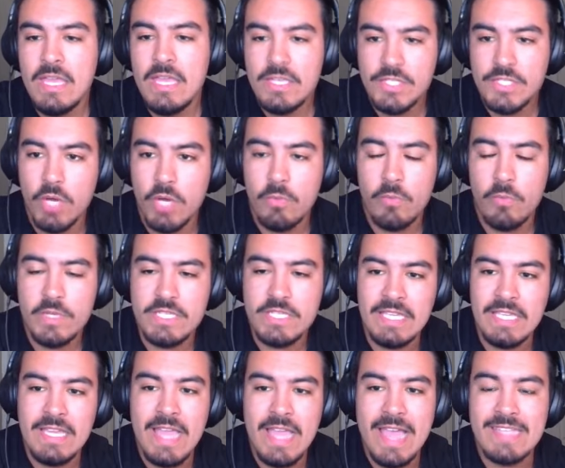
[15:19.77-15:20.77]
So we
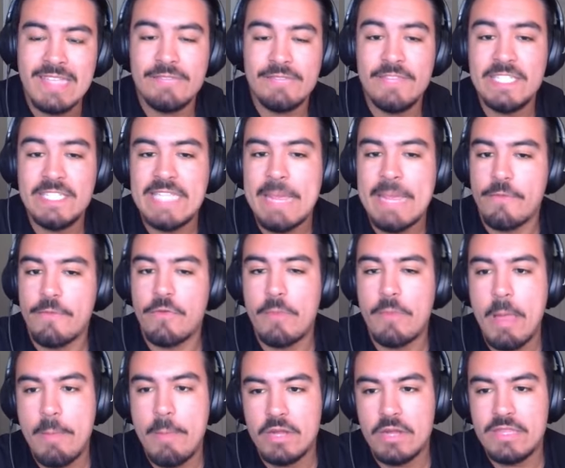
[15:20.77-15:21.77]
see as of the day before
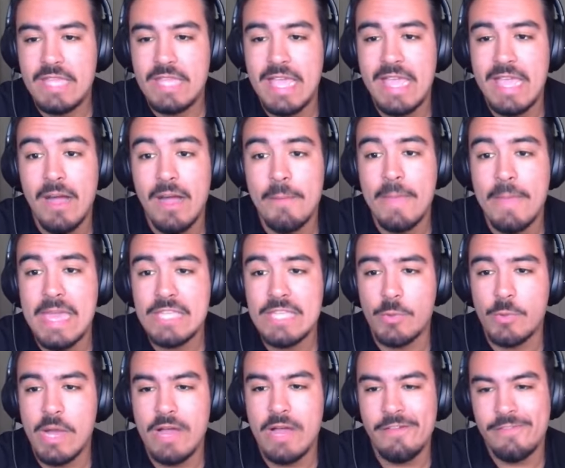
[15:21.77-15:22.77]
my birthday, on May
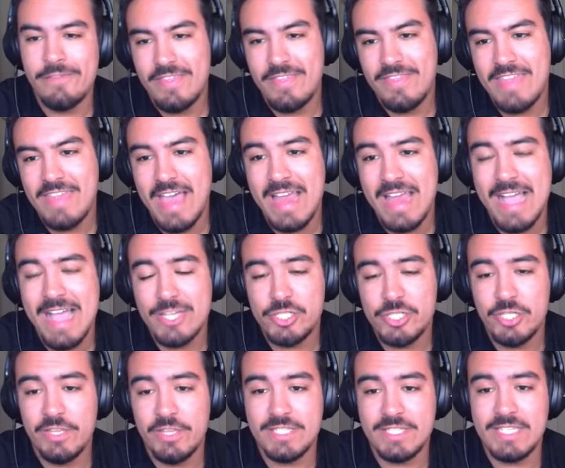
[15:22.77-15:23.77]
12th, that
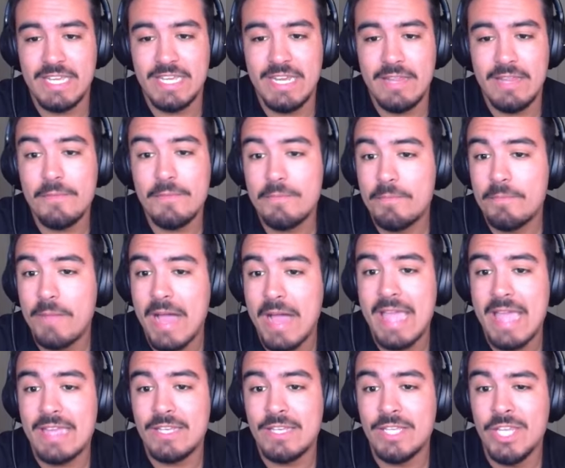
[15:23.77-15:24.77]
actually the Senate
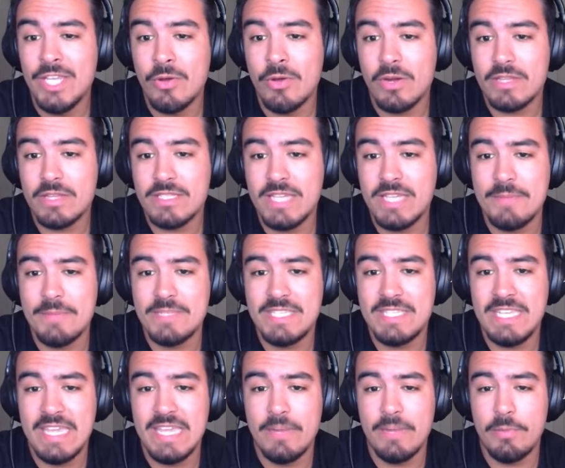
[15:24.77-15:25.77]
by New York Times
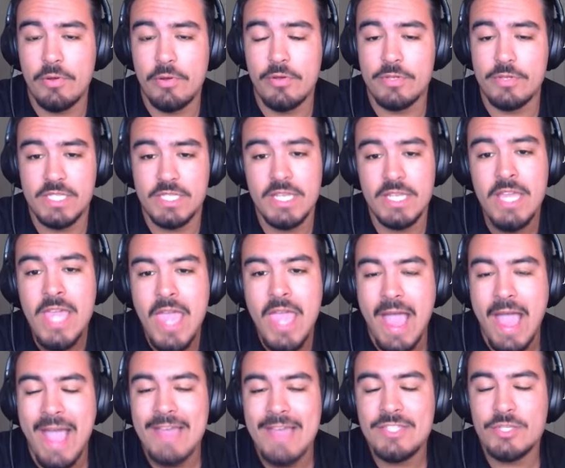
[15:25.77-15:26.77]
Siena polls
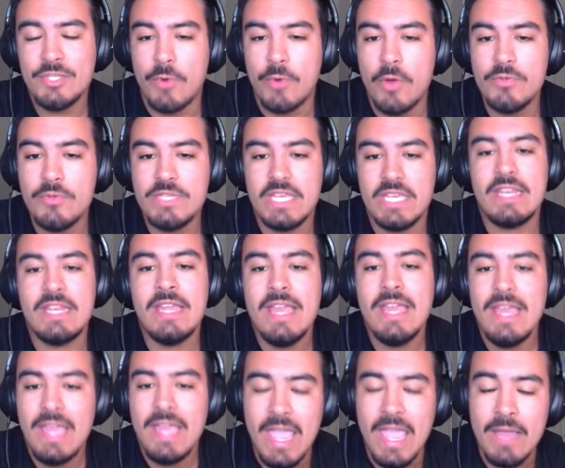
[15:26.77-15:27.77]
has Rosen
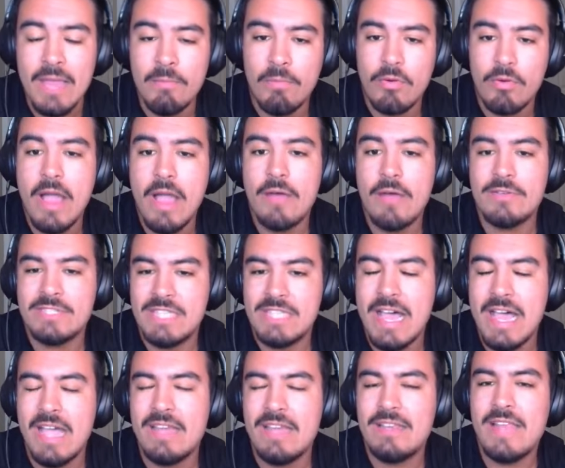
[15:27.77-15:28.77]
and Brown
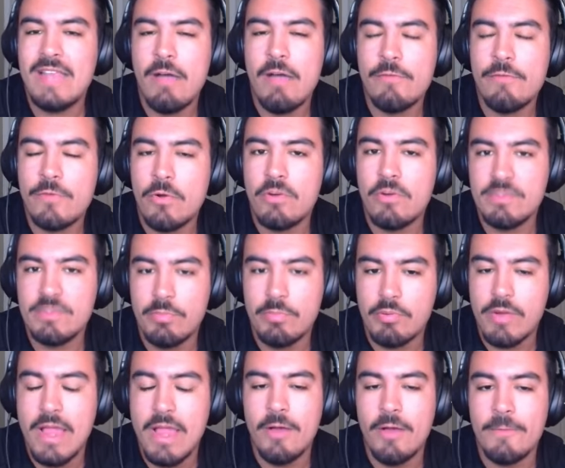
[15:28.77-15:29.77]
tied. Now, of course,
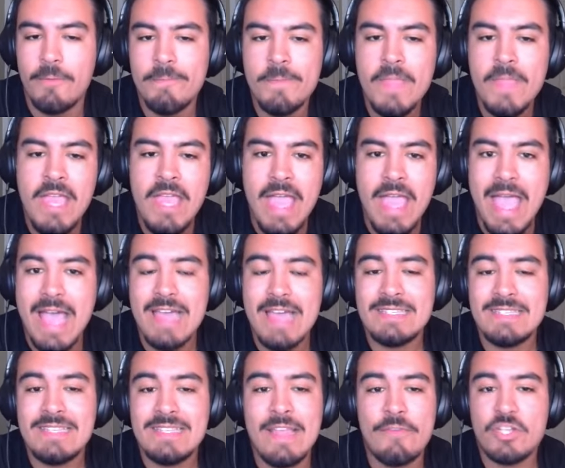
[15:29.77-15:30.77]
Brown
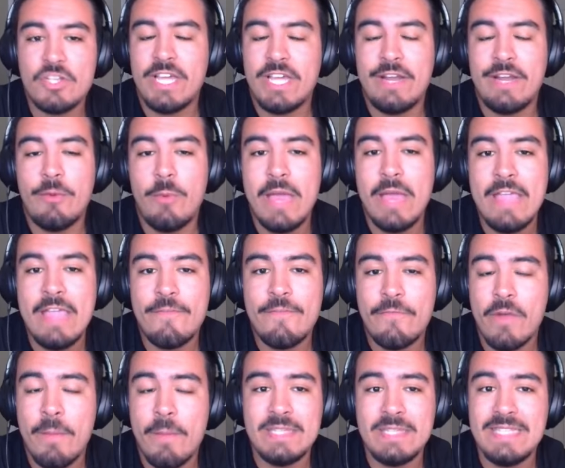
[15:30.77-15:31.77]
has never shied away
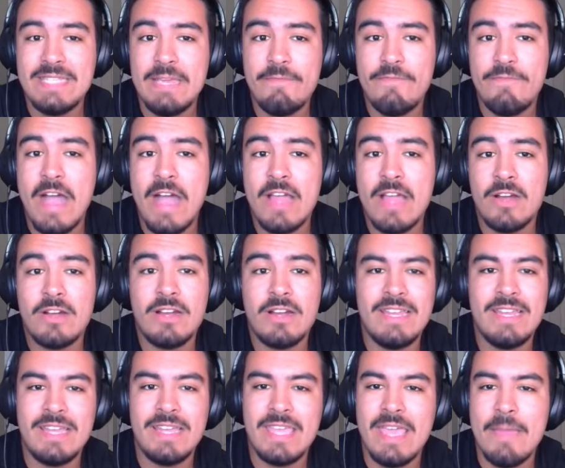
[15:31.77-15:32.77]
from a deep fire
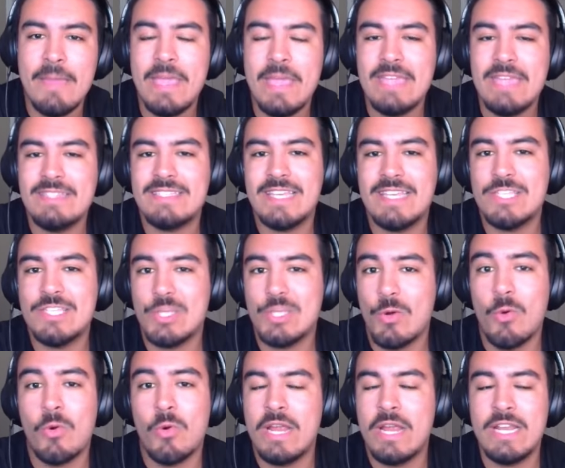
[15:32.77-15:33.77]
in a campaign sense
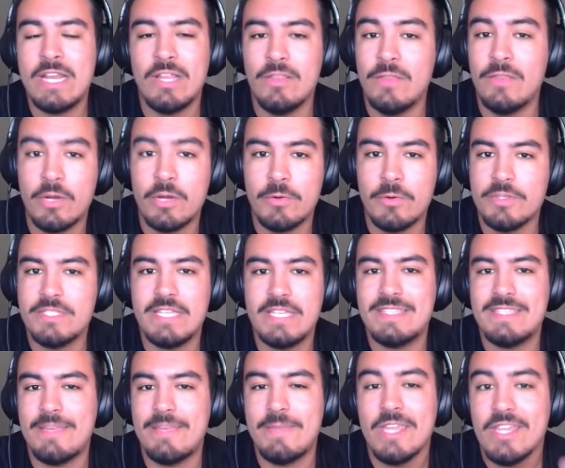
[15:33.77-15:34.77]
or in a literal
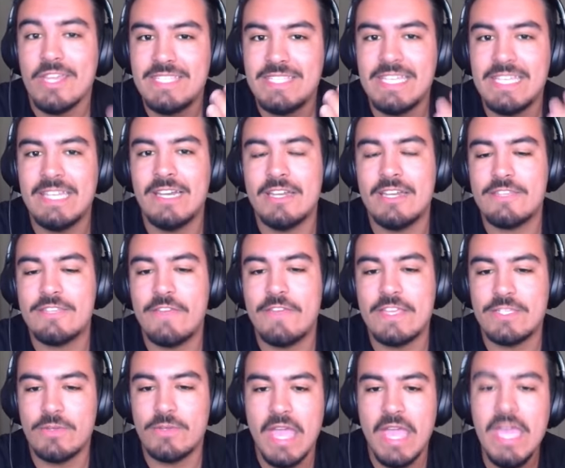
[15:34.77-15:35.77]
sense. I mean, you can see it in his
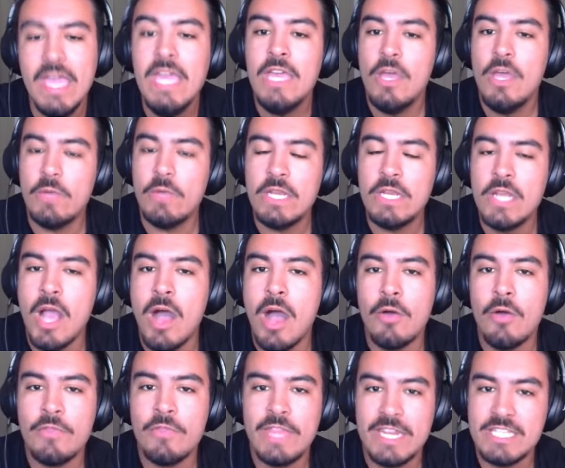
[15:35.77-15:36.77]
face, okay? We
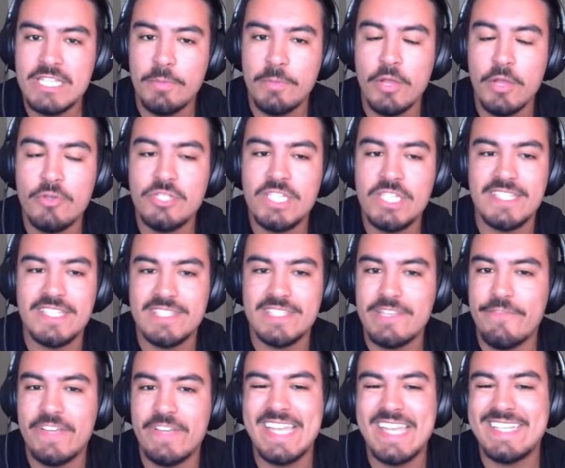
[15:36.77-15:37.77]
know that explosions and
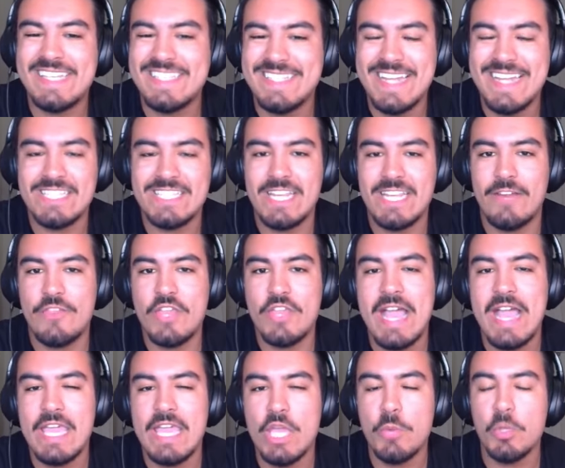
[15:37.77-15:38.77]
stuff like that does not scare the
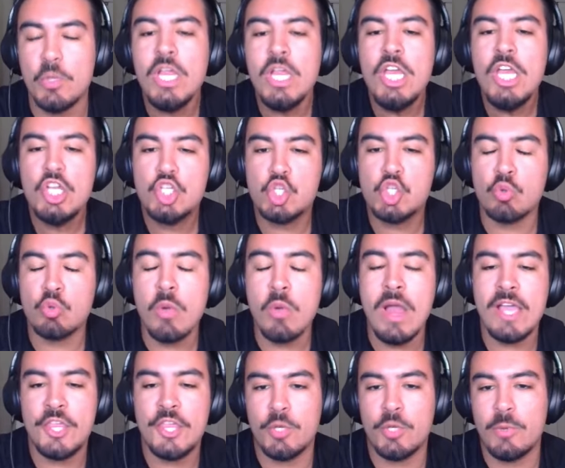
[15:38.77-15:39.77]
guy. He will
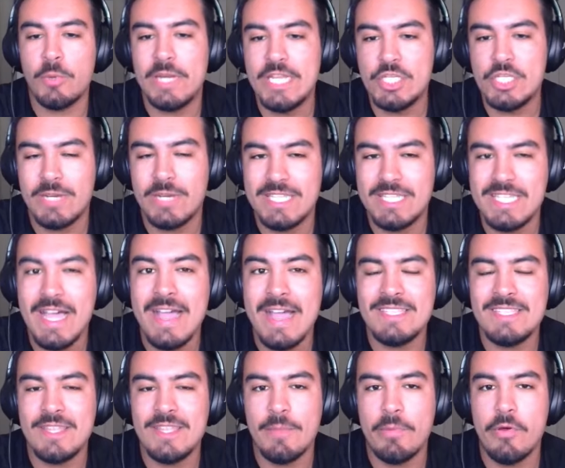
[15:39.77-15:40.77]
truck through any sort of
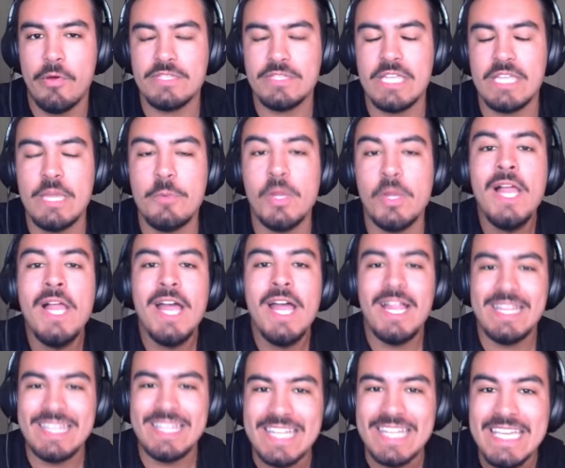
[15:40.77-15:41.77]
ties in the polls. He will
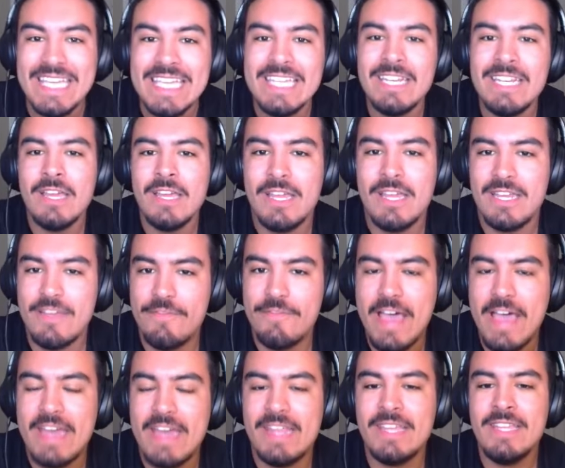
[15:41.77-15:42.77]
lead
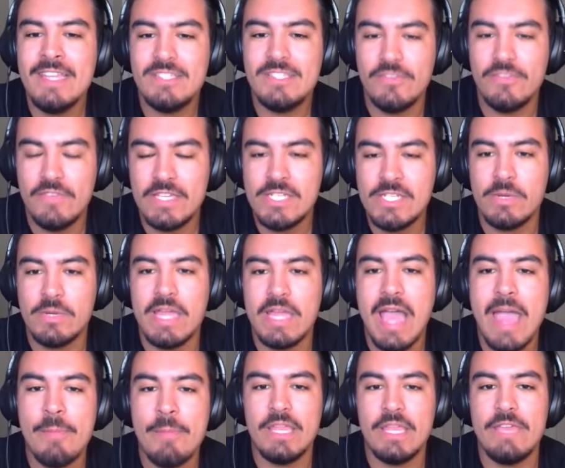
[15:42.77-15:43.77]
Nevada to victory.
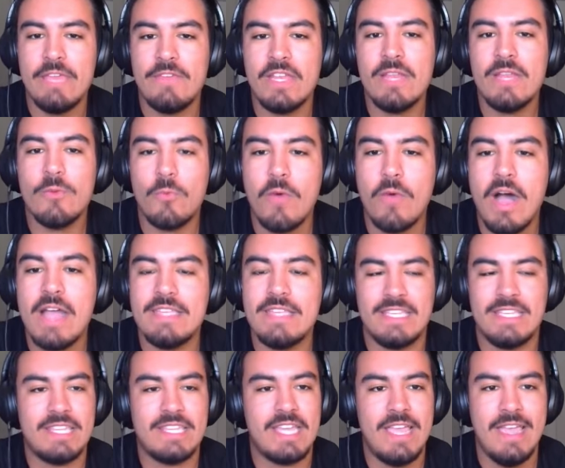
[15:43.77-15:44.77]
I believe it. Why is
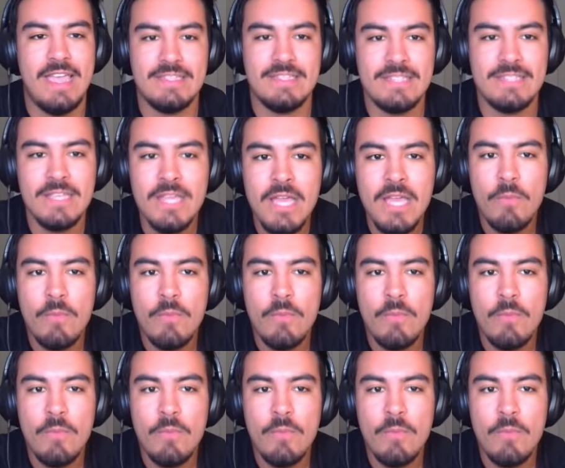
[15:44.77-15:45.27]
that the case?